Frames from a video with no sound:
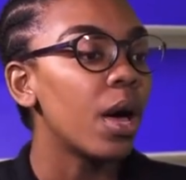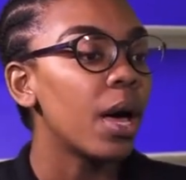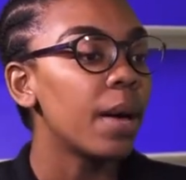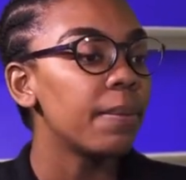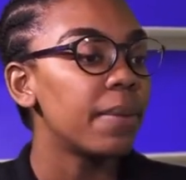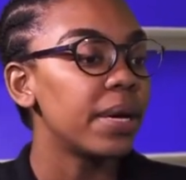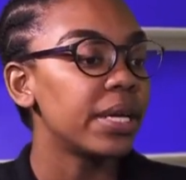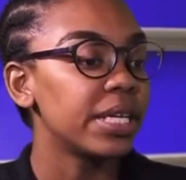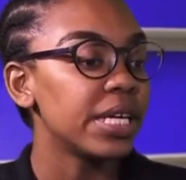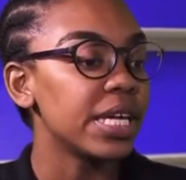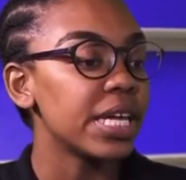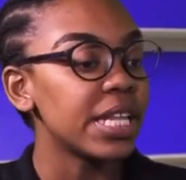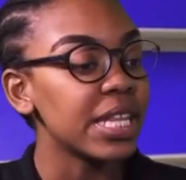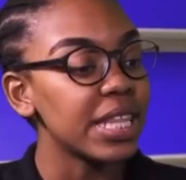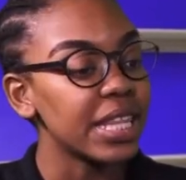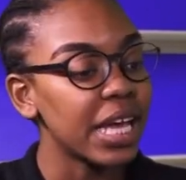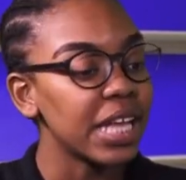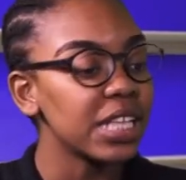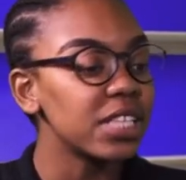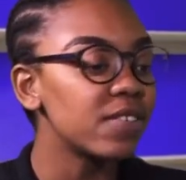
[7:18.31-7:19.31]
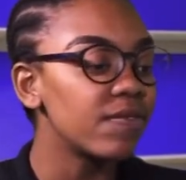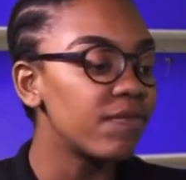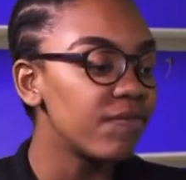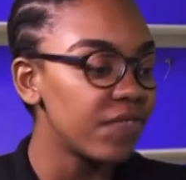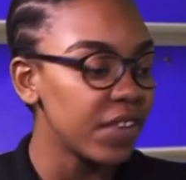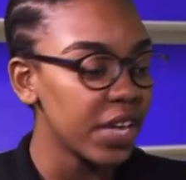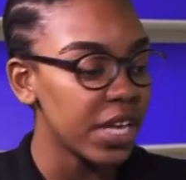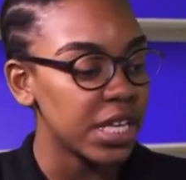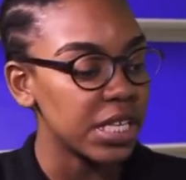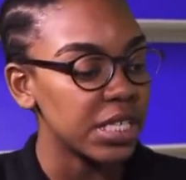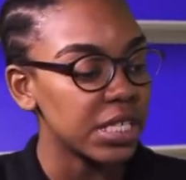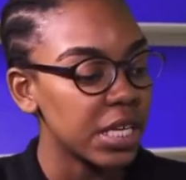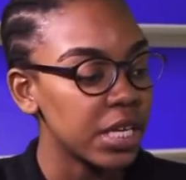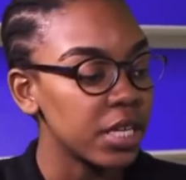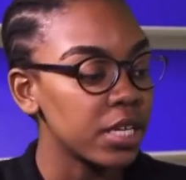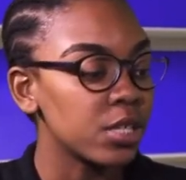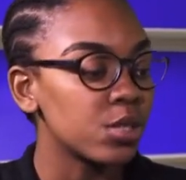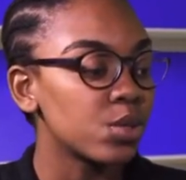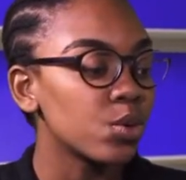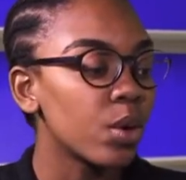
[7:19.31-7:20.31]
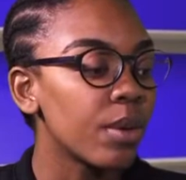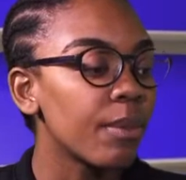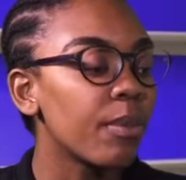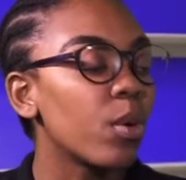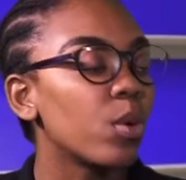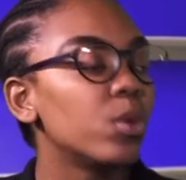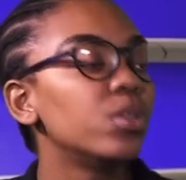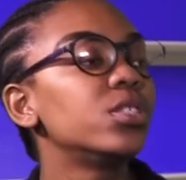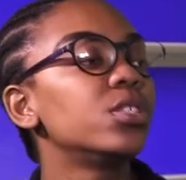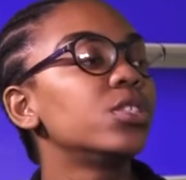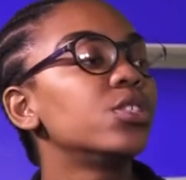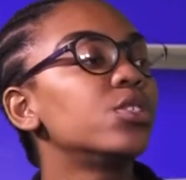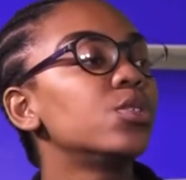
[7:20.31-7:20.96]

but in that phase it is so important